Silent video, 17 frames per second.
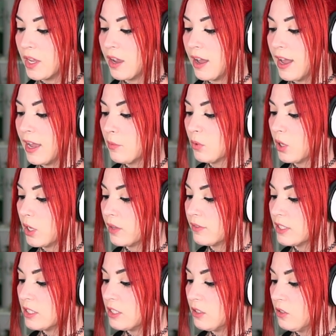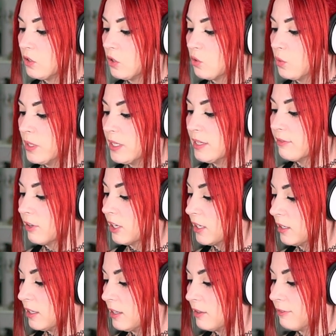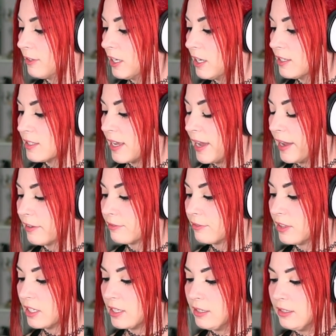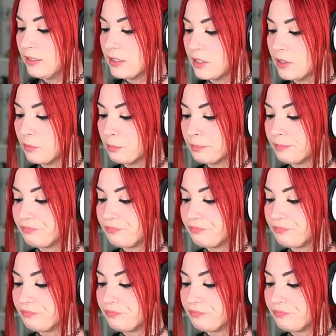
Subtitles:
I will give it to you, even if it is half the kingdom."